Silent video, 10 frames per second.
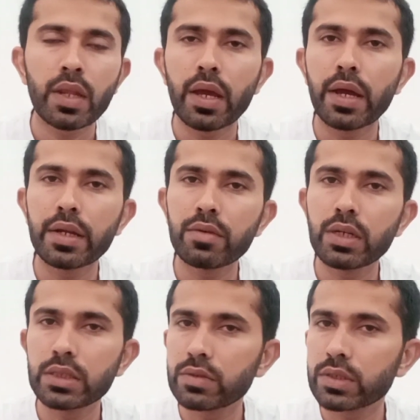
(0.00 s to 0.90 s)
and he was
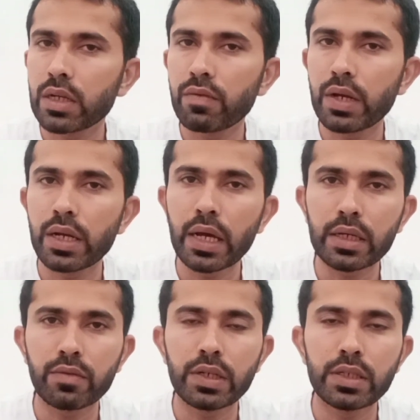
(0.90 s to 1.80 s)
still well liked when
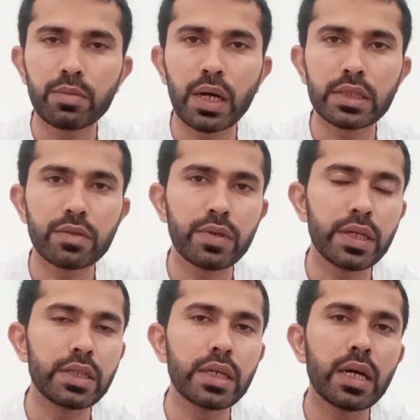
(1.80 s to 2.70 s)
he passed away
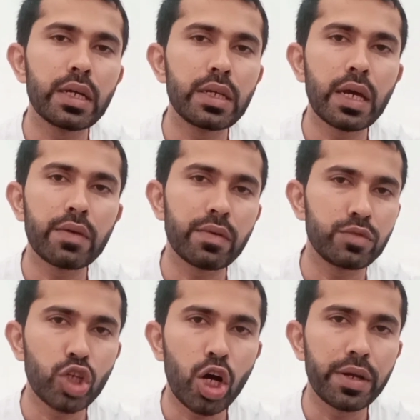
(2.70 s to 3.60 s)
in the early life
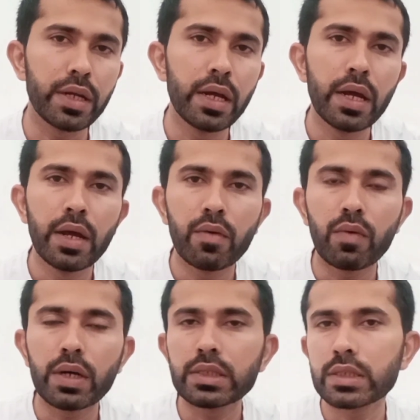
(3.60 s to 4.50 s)
of Johnny,
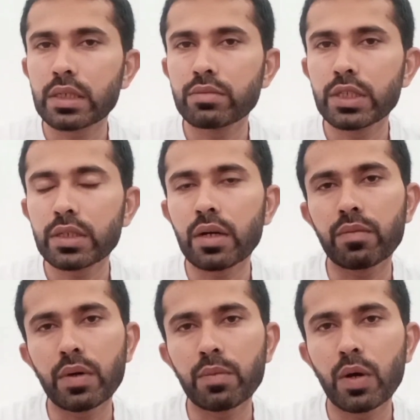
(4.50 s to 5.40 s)
was the
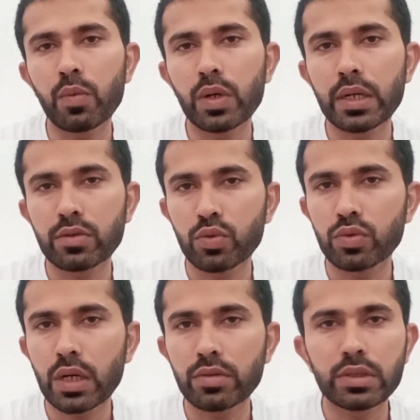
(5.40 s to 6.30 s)
subject of the popular
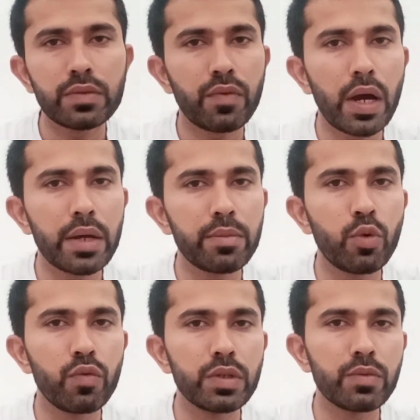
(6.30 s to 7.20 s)

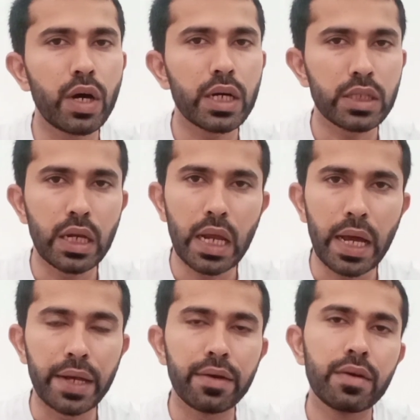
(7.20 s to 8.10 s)
2005 movie Walk the
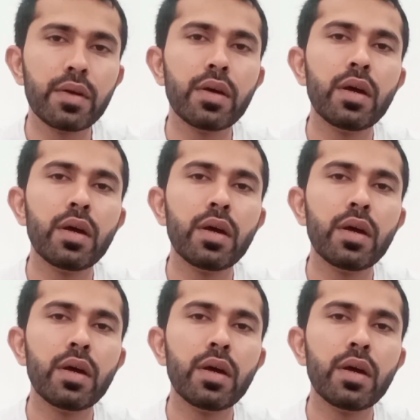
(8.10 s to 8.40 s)
Line.